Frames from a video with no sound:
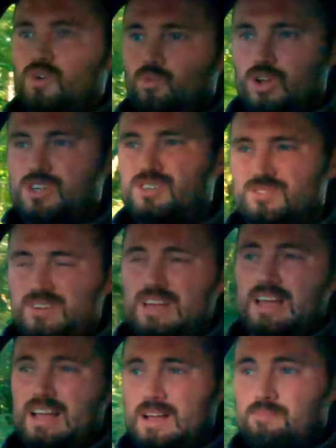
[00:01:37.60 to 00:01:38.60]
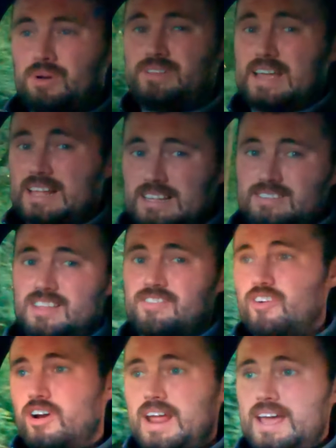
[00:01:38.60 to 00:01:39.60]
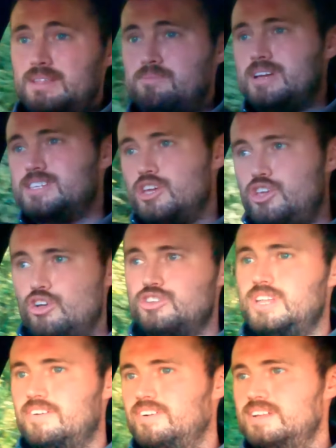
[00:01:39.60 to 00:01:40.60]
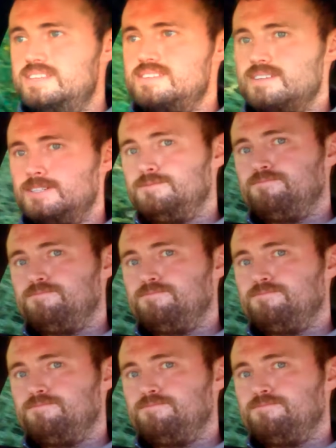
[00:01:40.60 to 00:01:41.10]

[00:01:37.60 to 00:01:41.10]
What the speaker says: which particularly to the front end makes a huge difference.